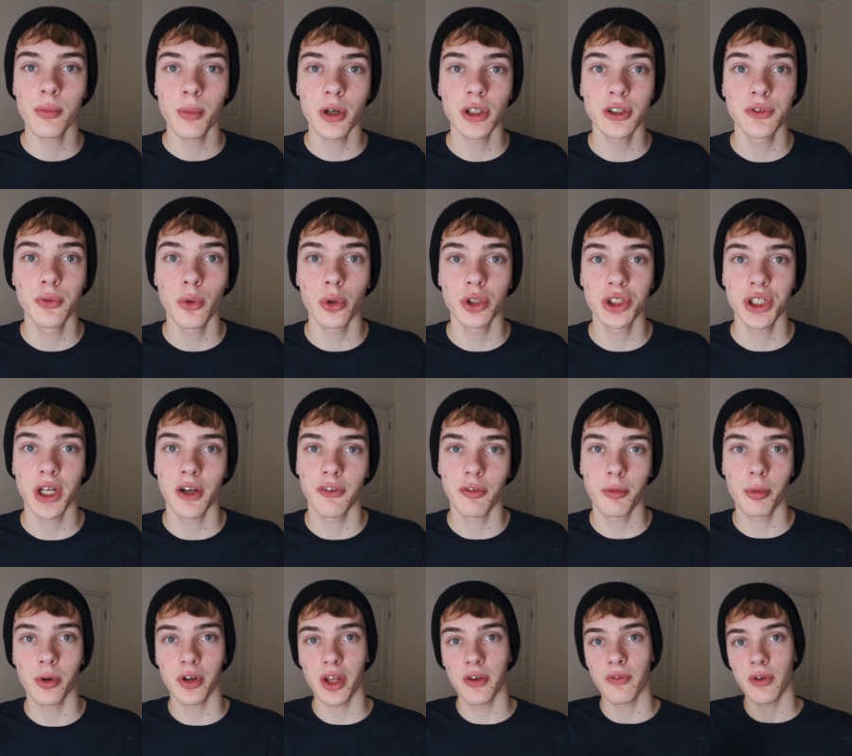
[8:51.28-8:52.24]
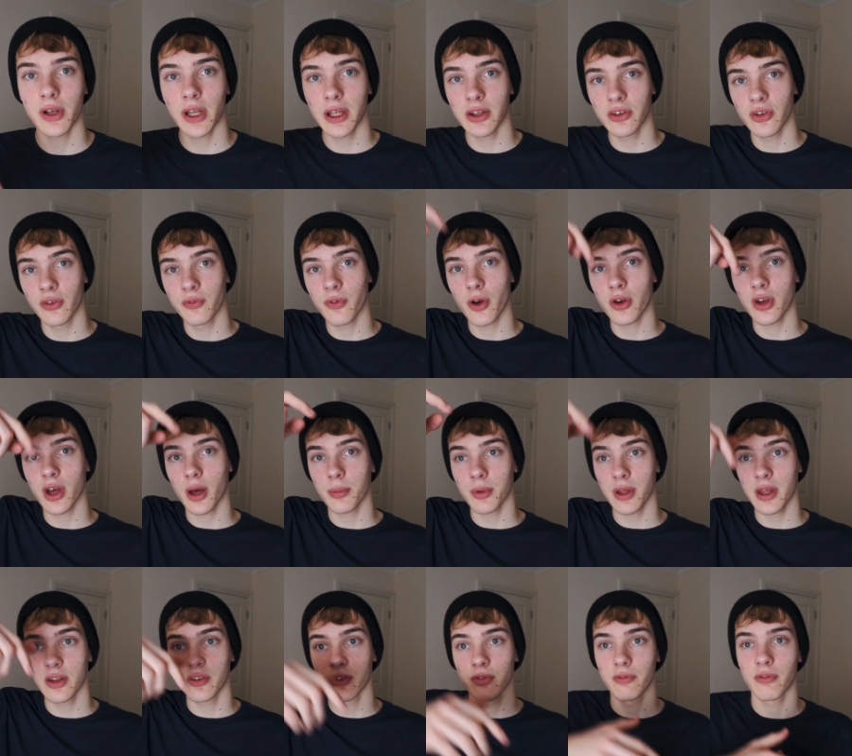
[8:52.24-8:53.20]
so much for watching, everybody. The link to
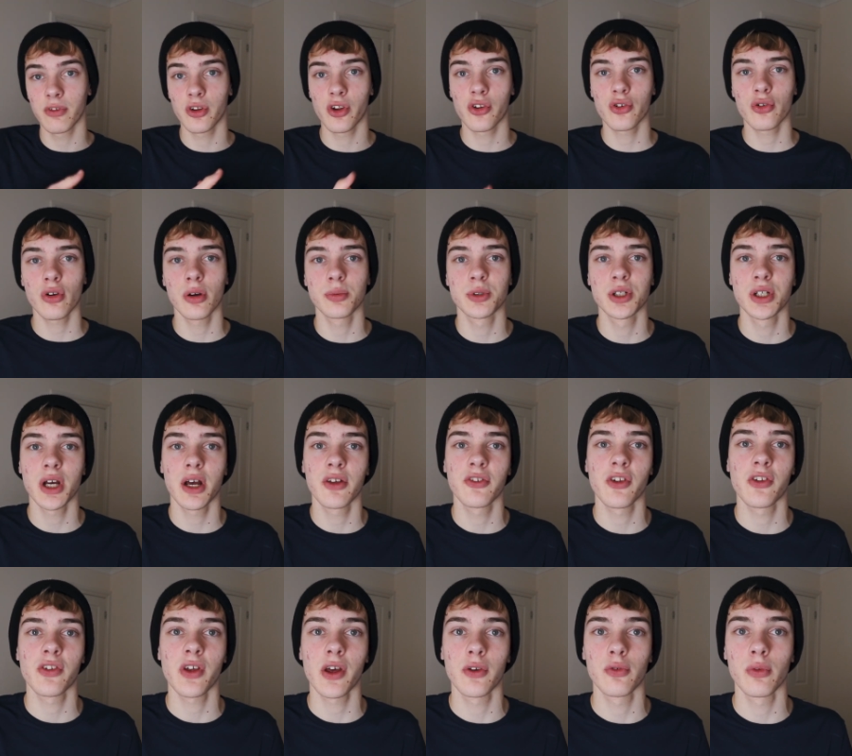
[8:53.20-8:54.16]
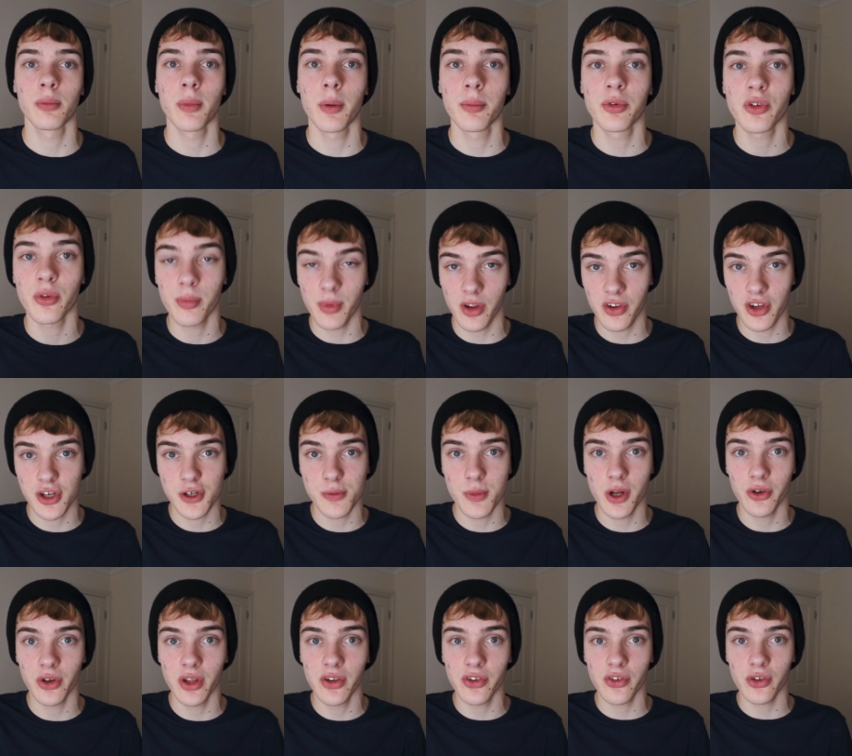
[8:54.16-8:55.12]
VocApp is in the description. As I said, remember to message
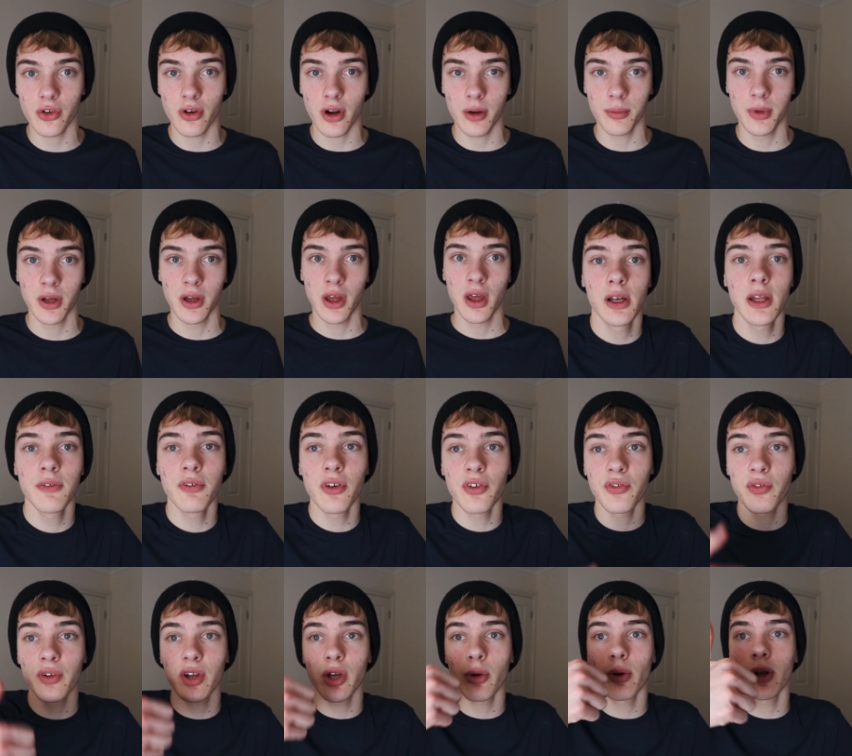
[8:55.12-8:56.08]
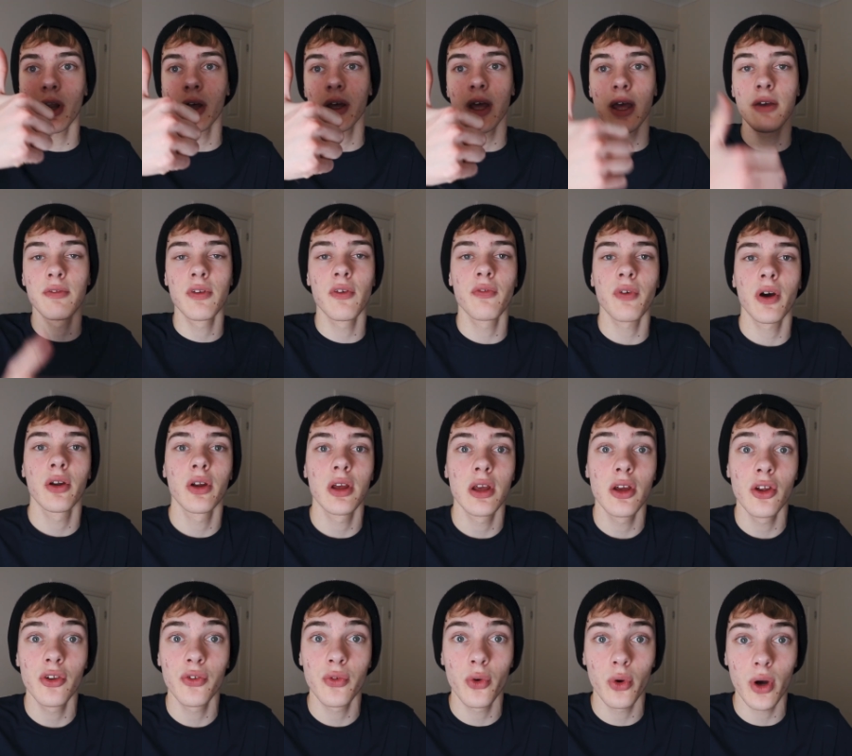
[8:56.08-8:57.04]
me on Instagram. Leave this video a like if you found it
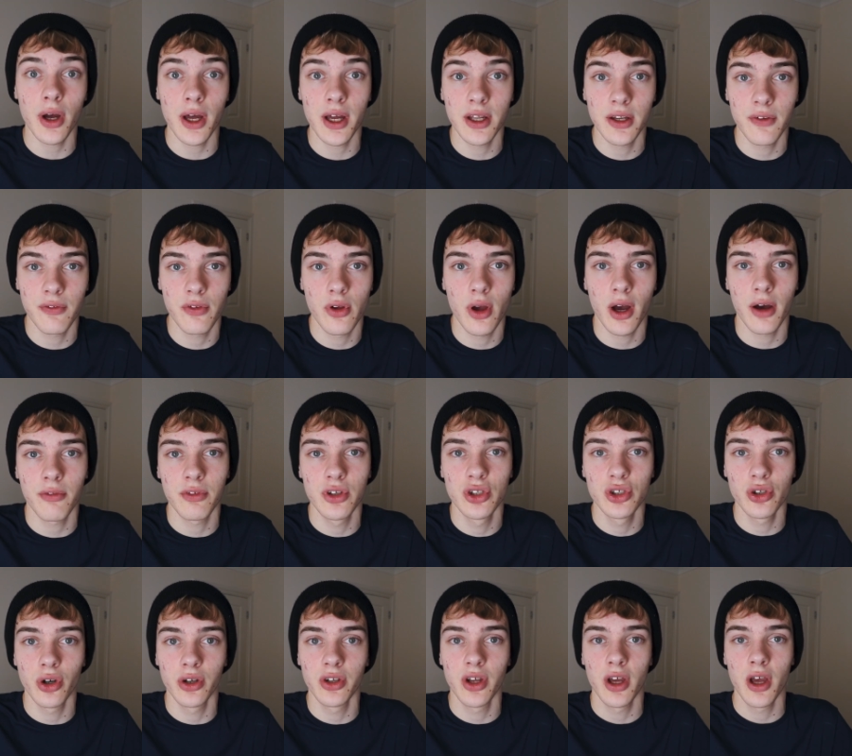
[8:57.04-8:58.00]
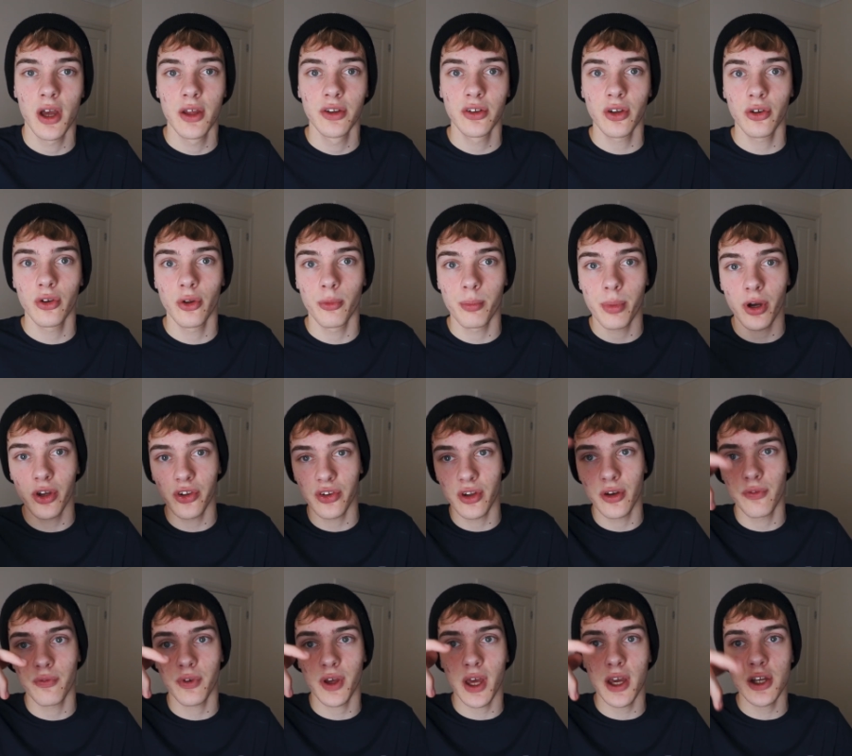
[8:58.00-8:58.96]
useful, and if you have enjoyed, turn on post
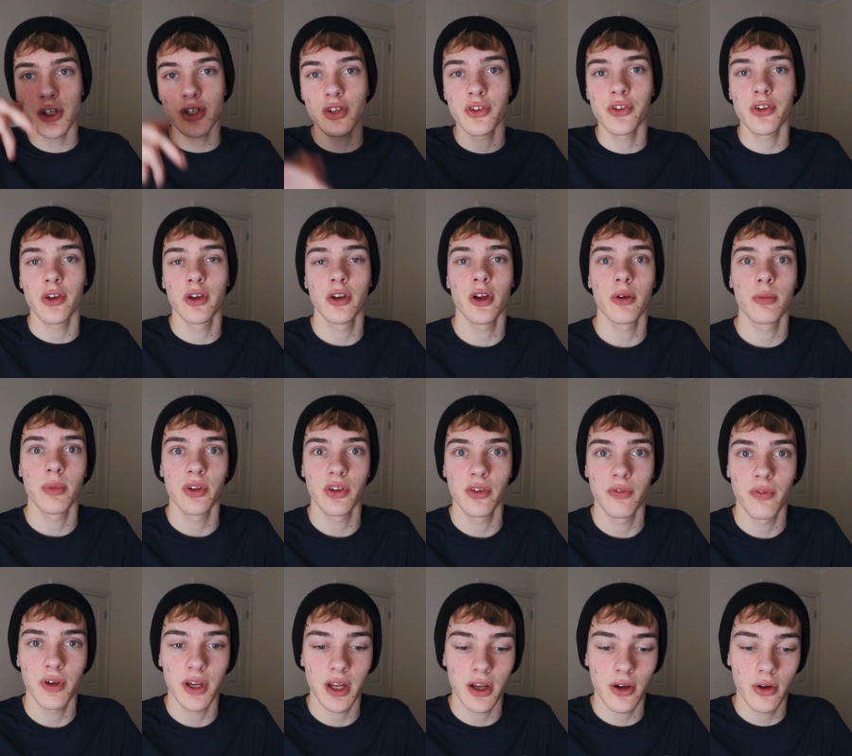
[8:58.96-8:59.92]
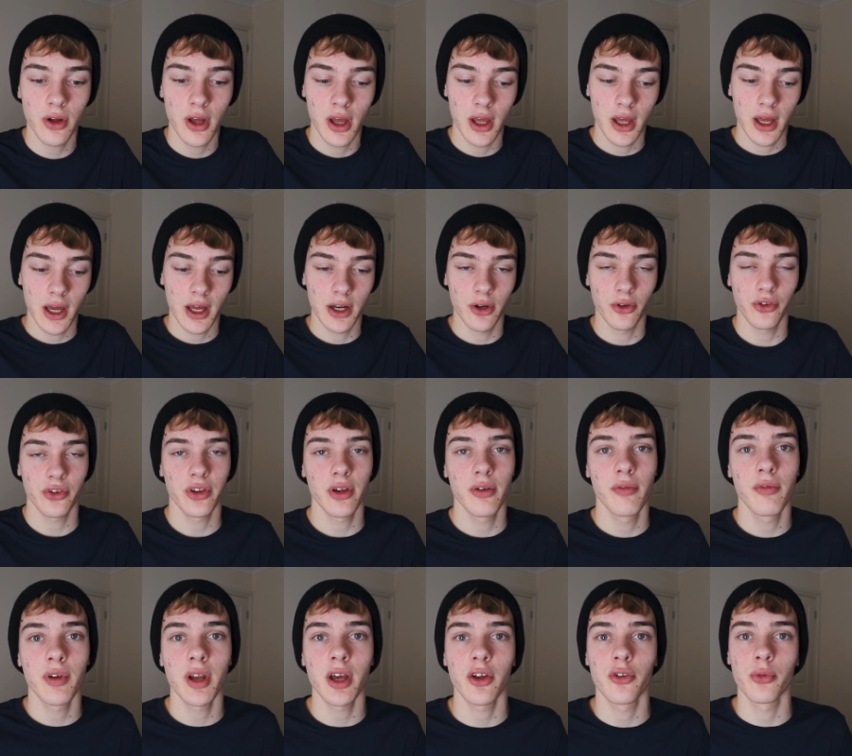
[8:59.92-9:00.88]
notifications so you don't miss a video, and I'll see you
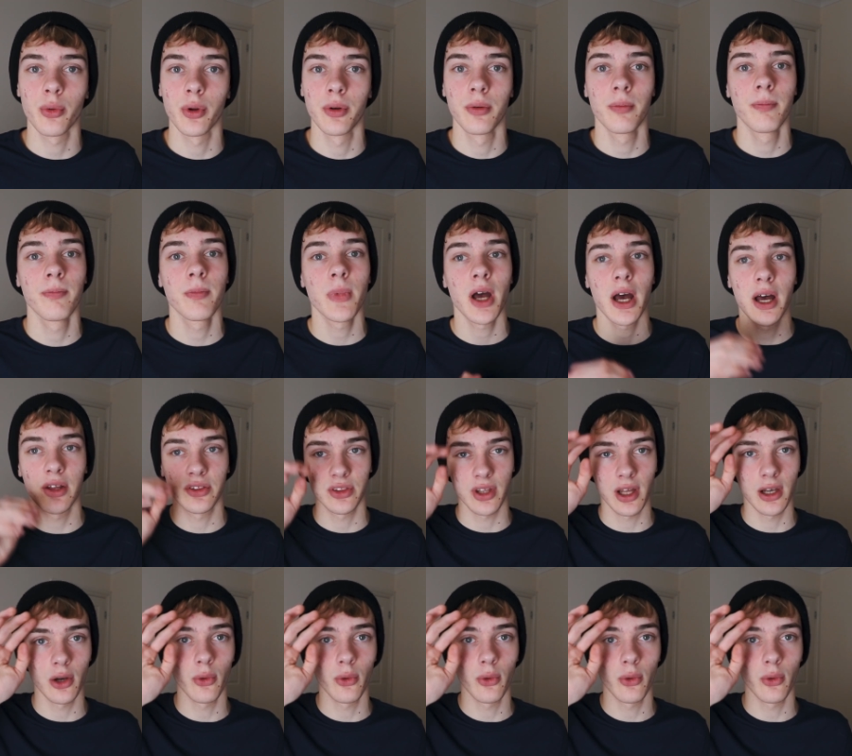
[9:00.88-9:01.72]
in the next one. Hasta